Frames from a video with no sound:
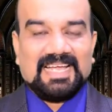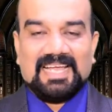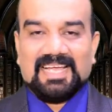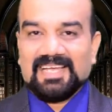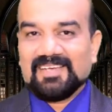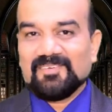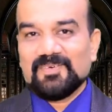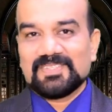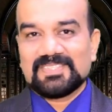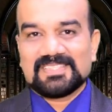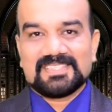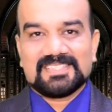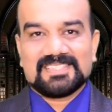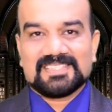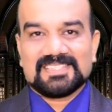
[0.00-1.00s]

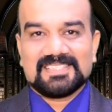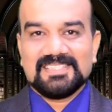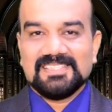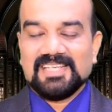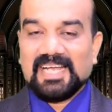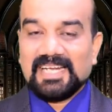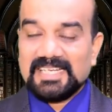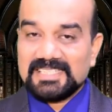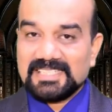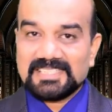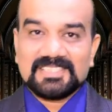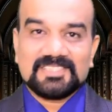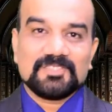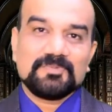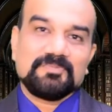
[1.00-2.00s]
I didn't
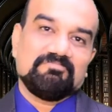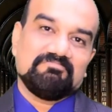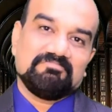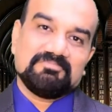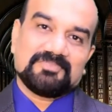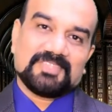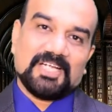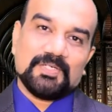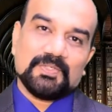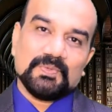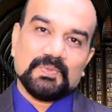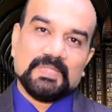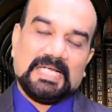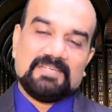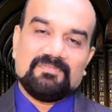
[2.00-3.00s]
just try
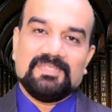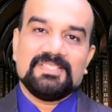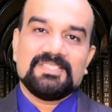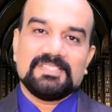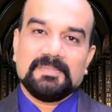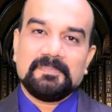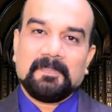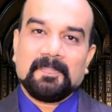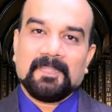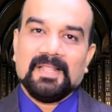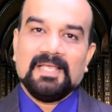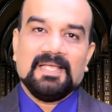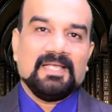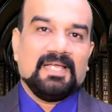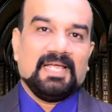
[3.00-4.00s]
to convince them.
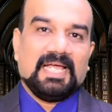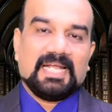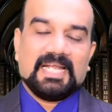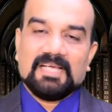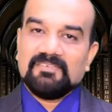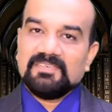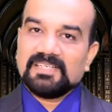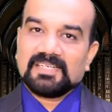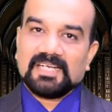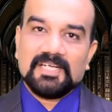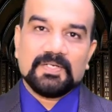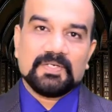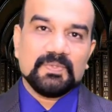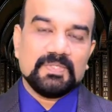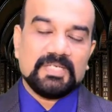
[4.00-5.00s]
I never
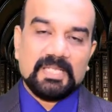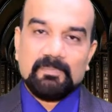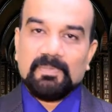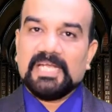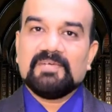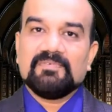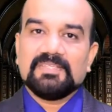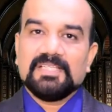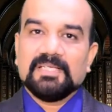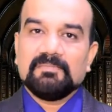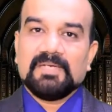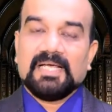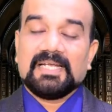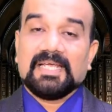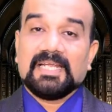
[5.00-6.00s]
tried to debate with
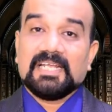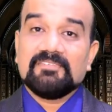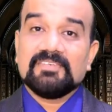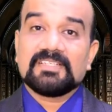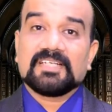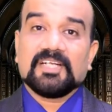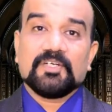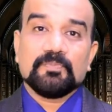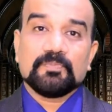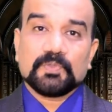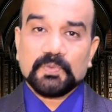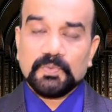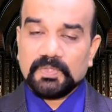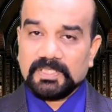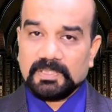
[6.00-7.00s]
them, and I never tried to
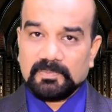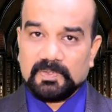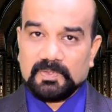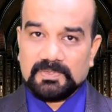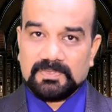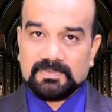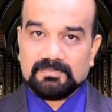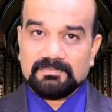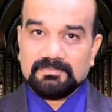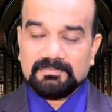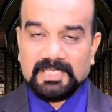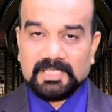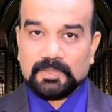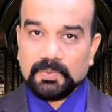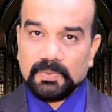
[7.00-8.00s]
prove to them also.
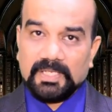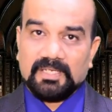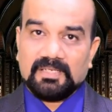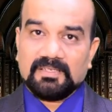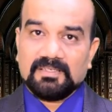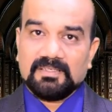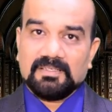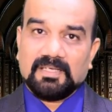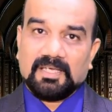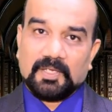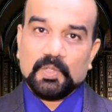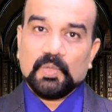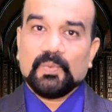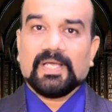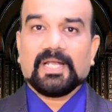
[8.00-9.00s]
And today, I
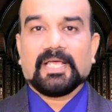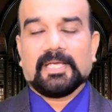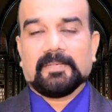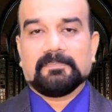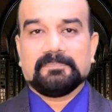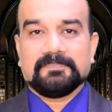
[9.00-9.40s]
know where I am.